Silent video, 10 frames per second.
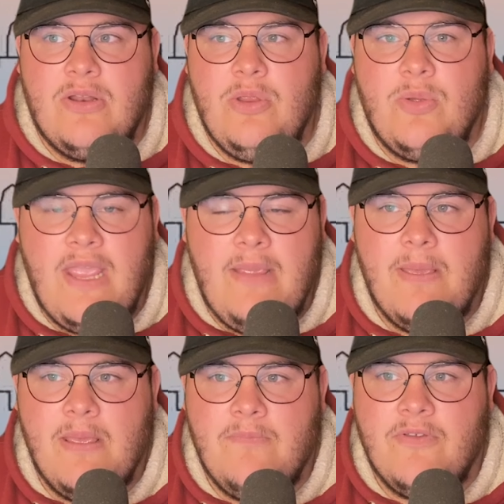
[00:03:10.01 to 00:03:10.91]
Do you keep
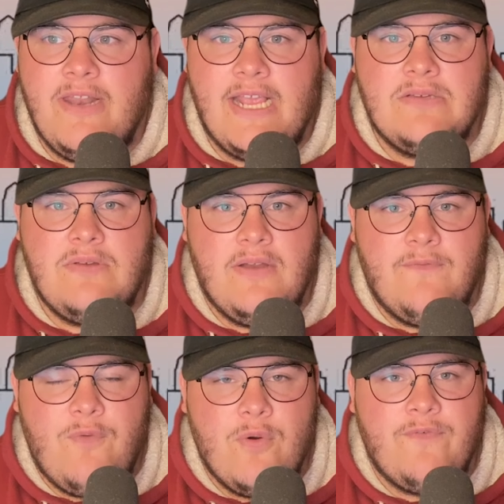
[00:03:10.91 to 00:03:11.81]
him for the next 4
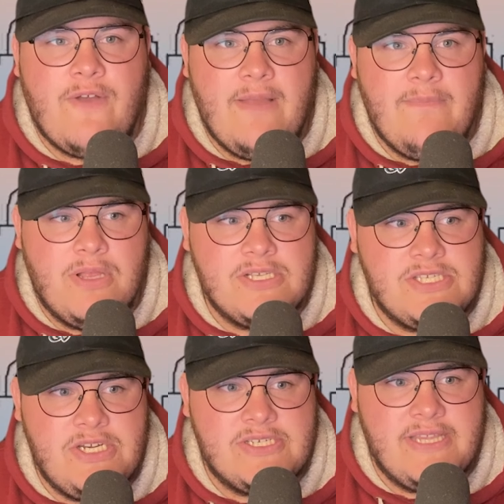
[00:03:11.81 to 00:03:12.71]
or 5+
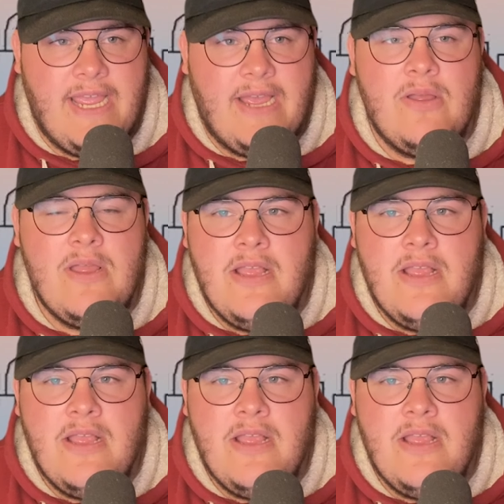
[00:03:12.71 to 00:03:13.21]
years now